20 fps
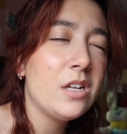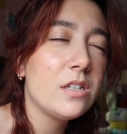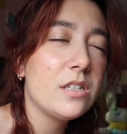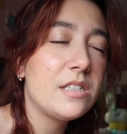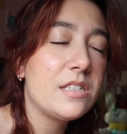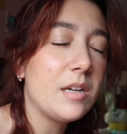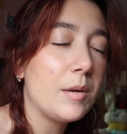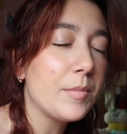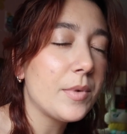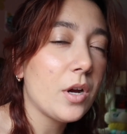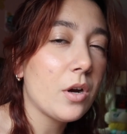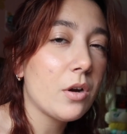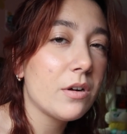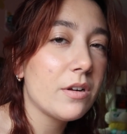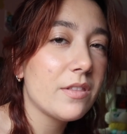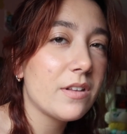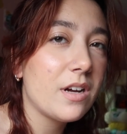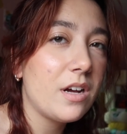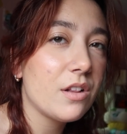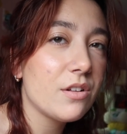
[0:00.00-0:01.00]
some
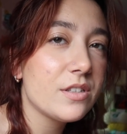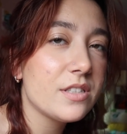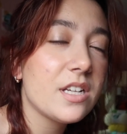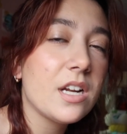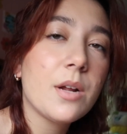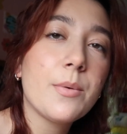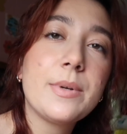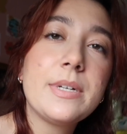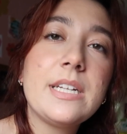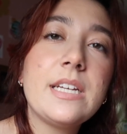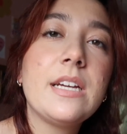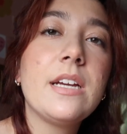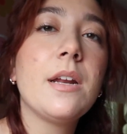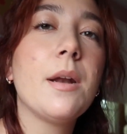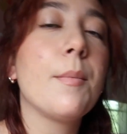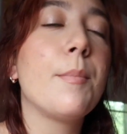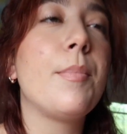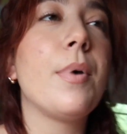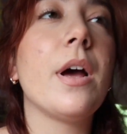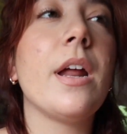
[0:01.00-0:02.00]
yarn in the colors that I would
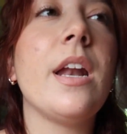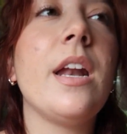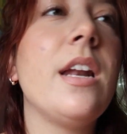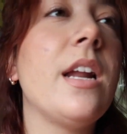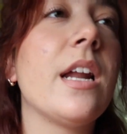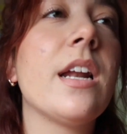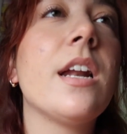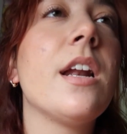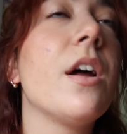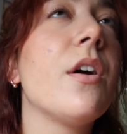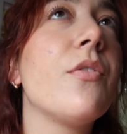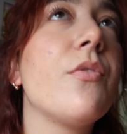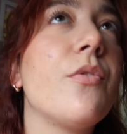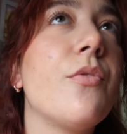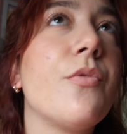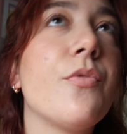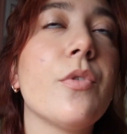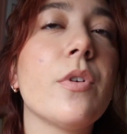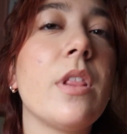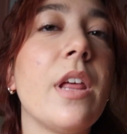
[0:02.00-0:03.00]
need, but not enough
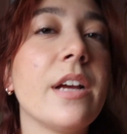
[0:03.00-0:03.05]
for